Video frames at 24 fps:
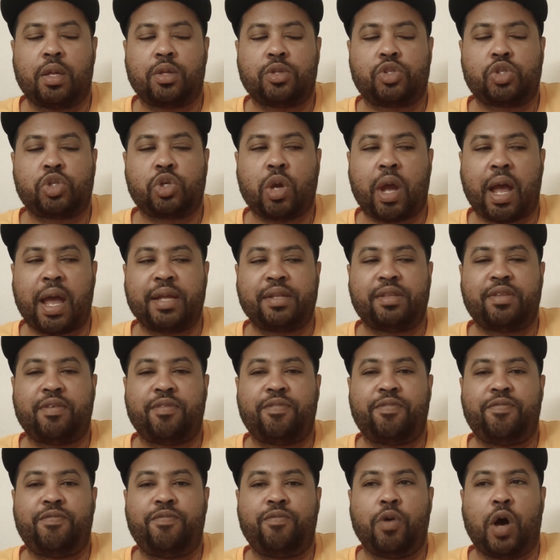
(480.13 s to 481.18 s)
trying
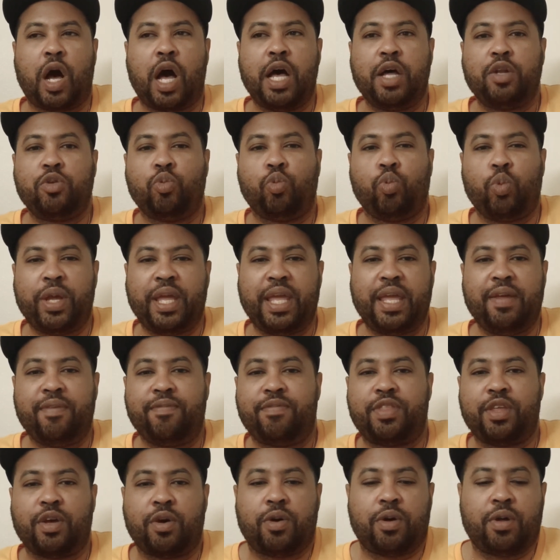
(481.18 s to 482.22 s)
to
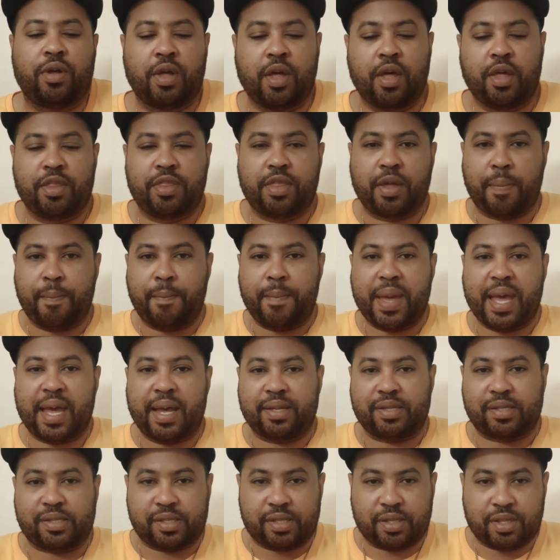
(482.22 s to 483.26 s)
unweave the
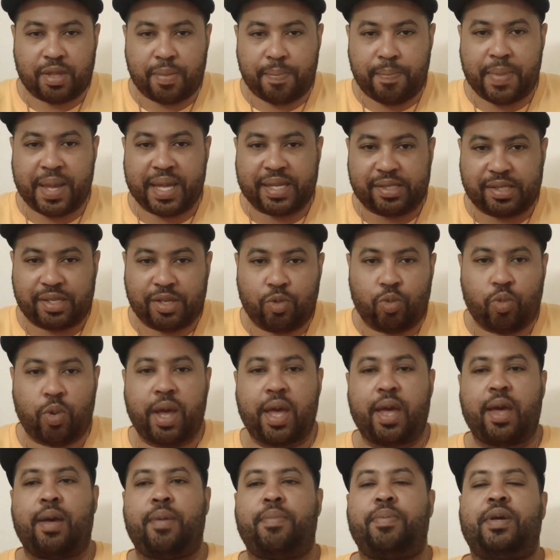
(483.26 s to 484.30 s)
messy
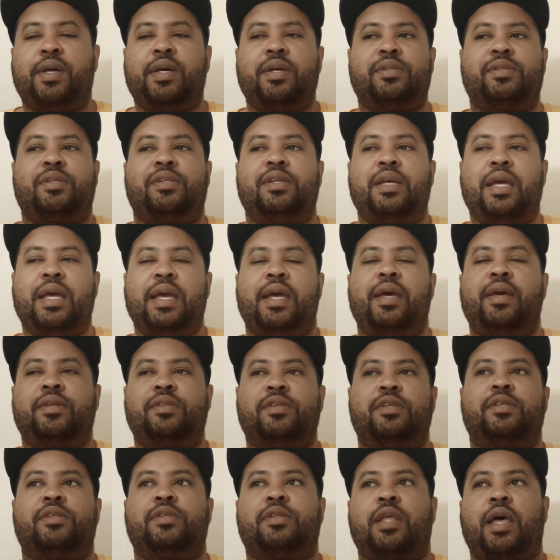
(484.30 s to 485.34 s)
web, because it
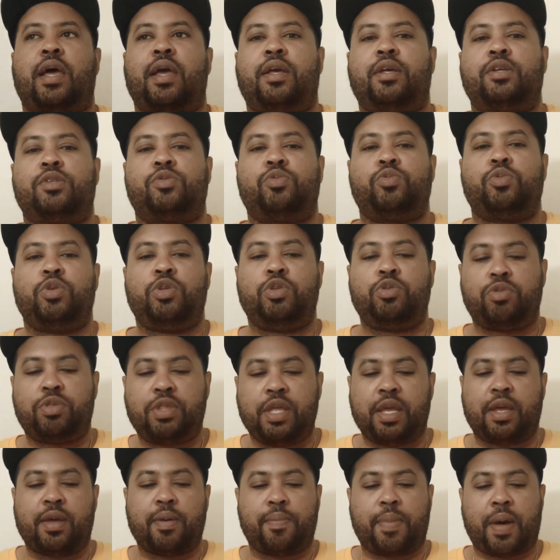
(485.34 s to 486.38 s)
is like, because when you
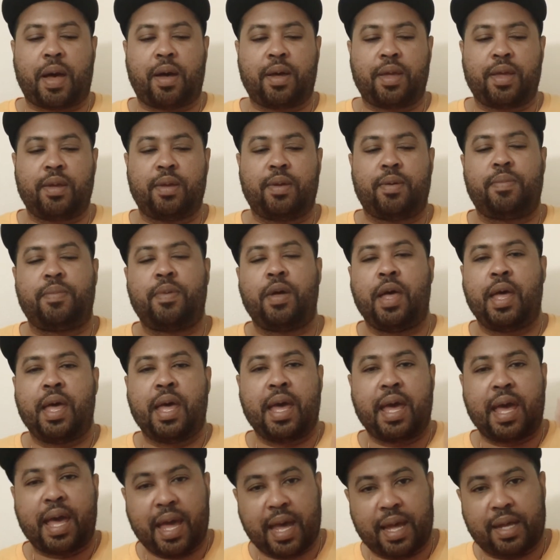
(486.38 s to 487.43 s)
think about him
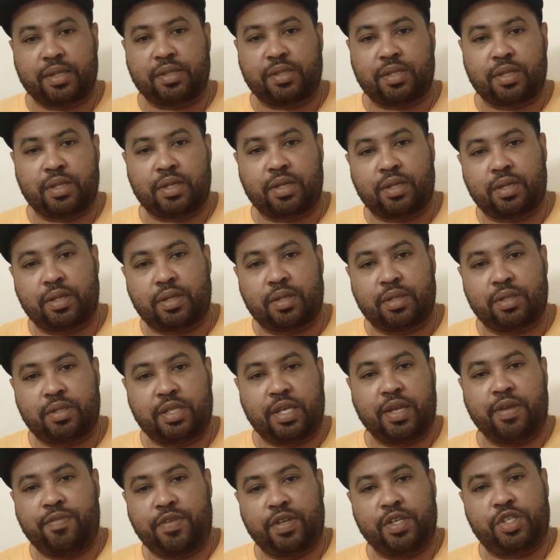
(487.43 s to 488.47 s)
as the
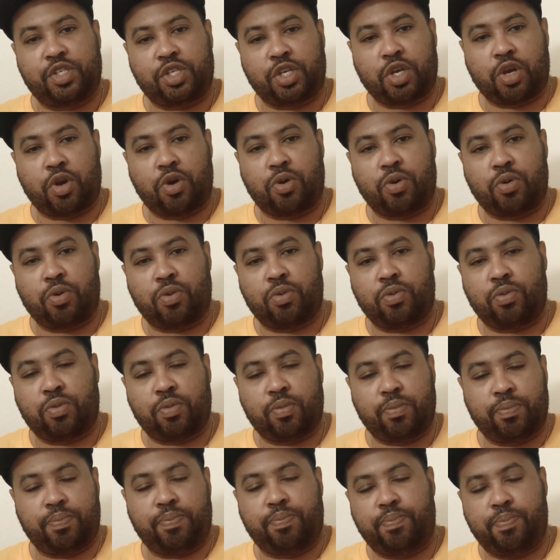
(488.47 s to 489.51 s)
TV show
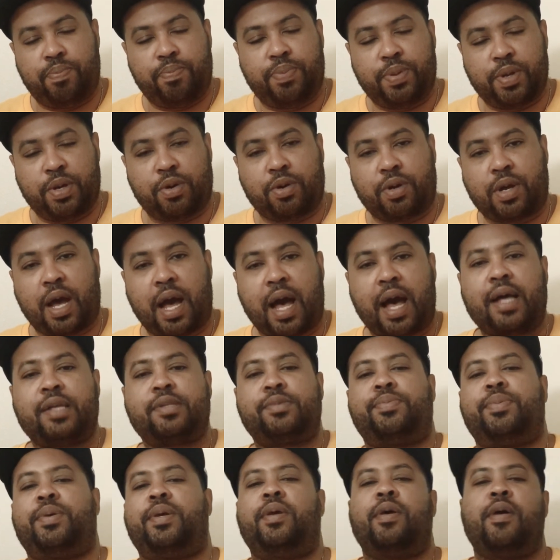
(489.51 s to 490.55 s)
Bill
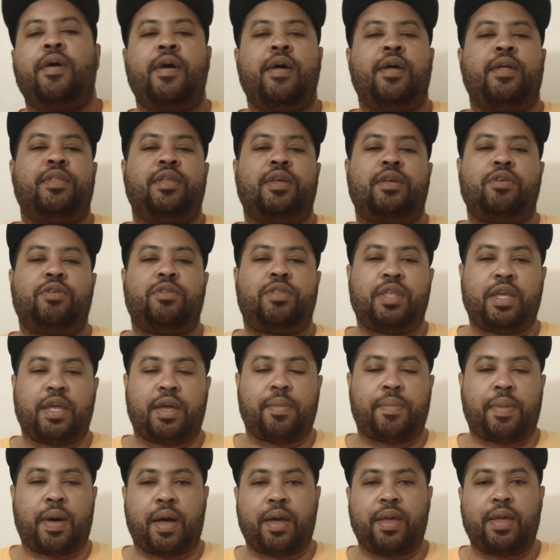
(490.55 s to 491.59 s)
Cosby, then you think
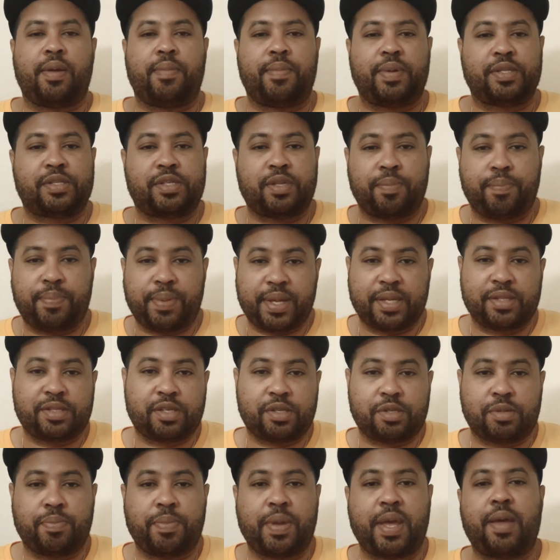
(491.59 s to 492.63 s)
about him as the
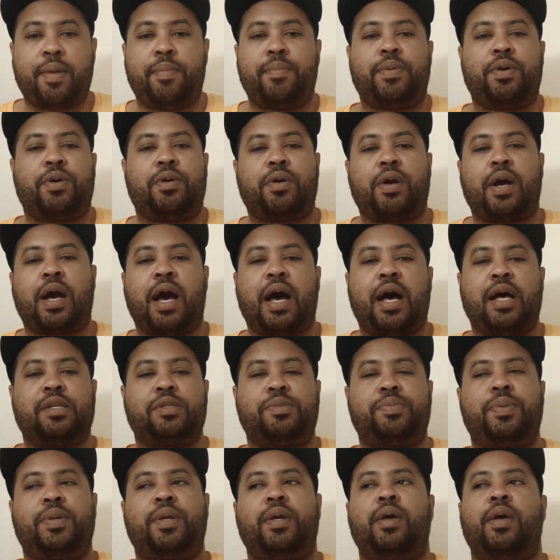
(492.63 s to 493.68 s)
businessman Bill
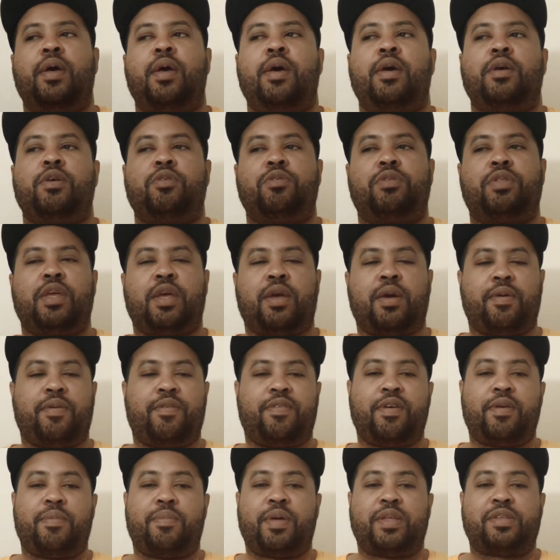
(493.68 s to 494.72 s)
Cosby, you think
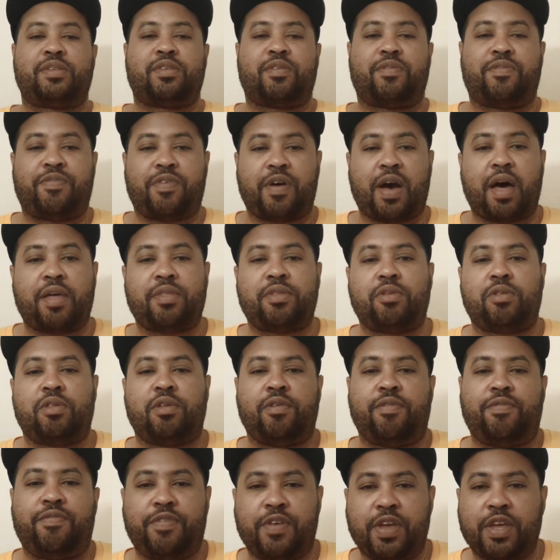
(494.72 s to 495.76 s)
of him as a
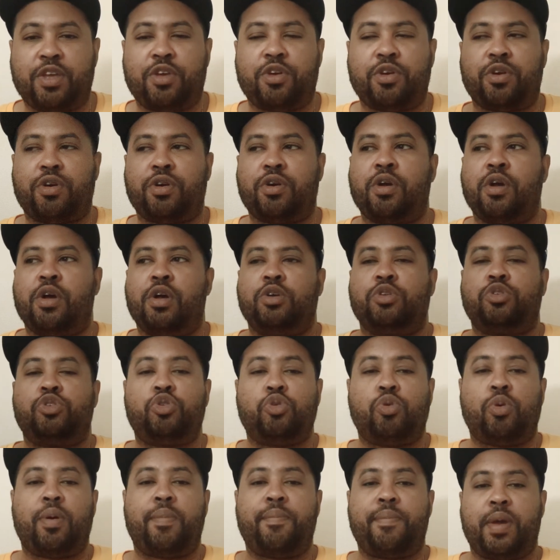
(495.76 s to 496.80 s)
fatherly figure
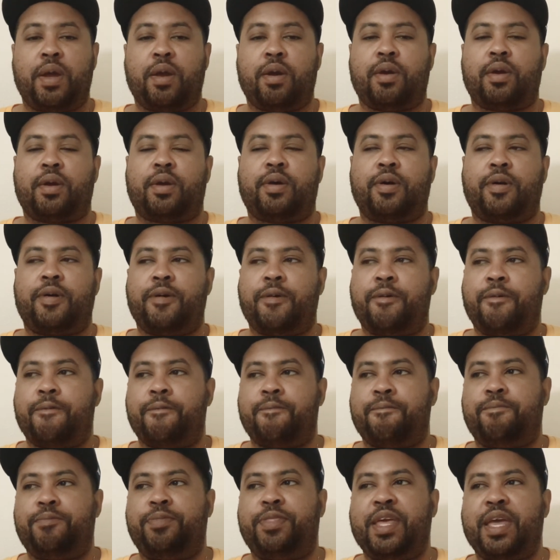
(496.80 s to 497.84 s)
to America,
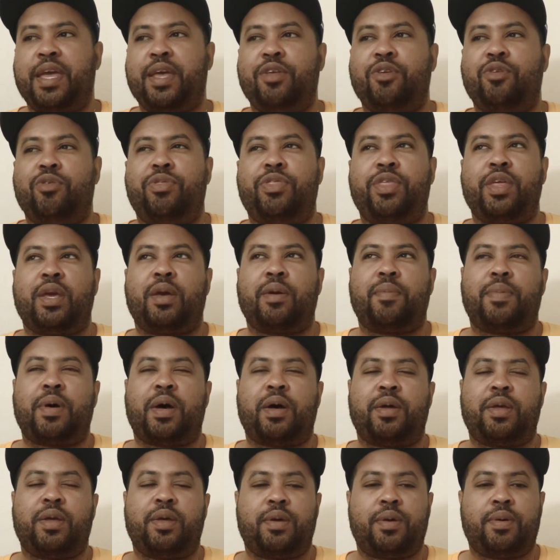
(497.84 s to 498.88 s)
then you think
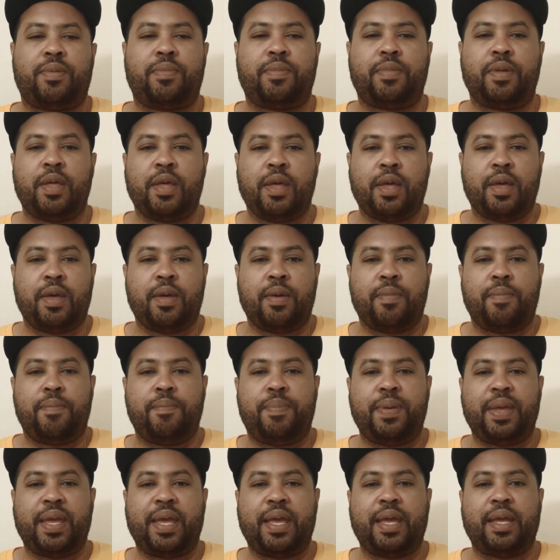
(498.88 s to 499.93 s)
about him
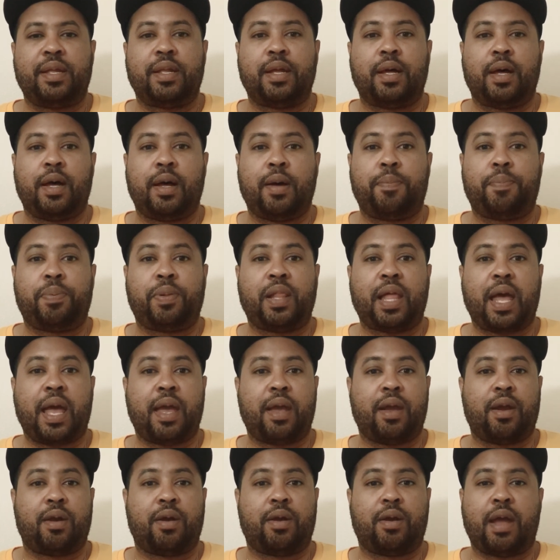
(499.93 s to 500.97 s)
being a
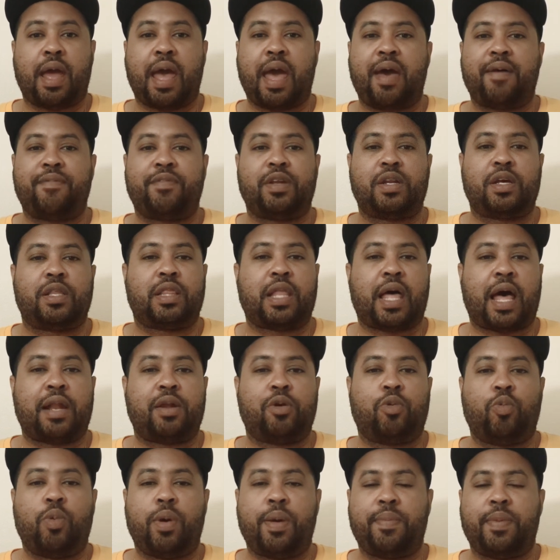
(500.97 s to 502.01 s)
player, having a lot
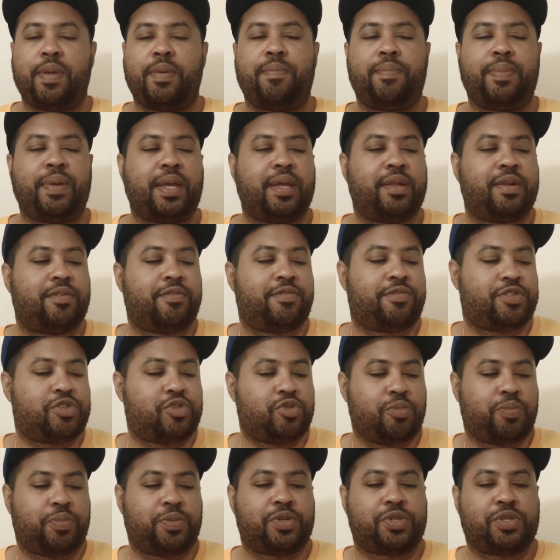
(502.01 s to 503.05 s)
of women, being a
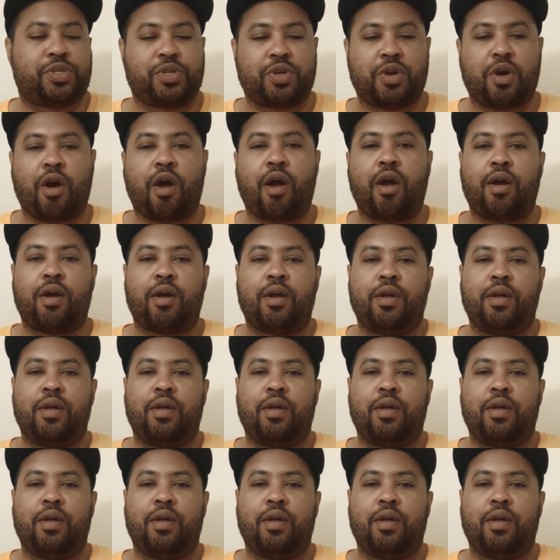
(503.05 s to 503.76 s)
superstar,